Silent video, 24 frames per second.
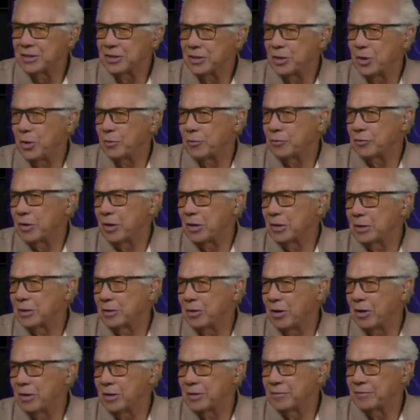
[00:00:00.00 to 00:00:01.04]
go for all
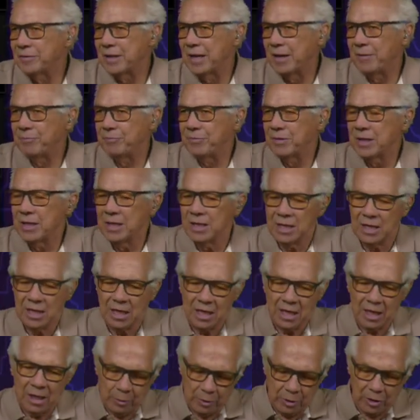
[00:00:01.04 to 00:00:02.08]
all of that.
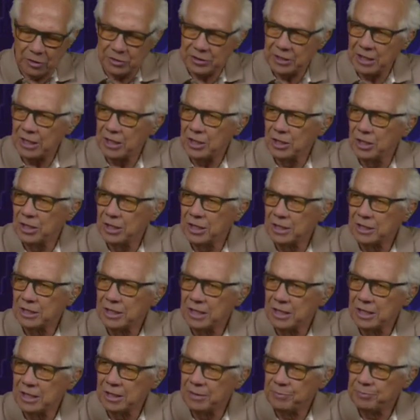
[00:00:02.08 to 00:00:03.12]
We go take a look at
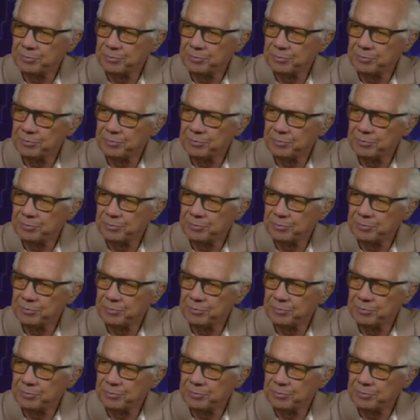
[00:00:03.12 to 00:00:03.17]
the